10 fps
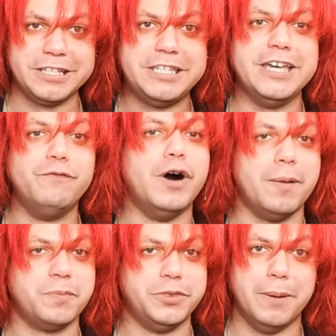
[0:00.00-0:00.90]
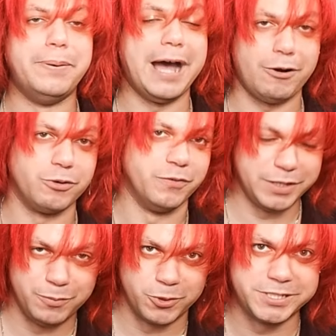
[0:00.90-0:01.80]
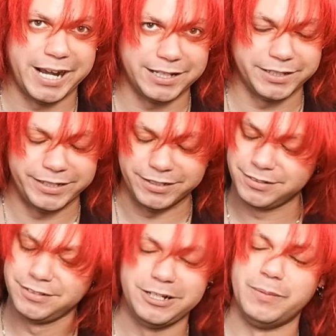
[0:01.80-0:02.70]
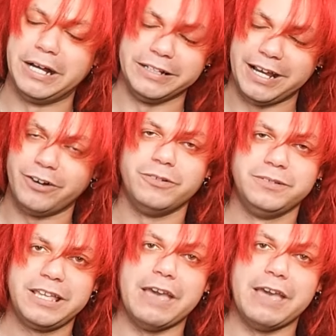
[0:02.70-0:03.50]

give up the power of immortality. Come on now.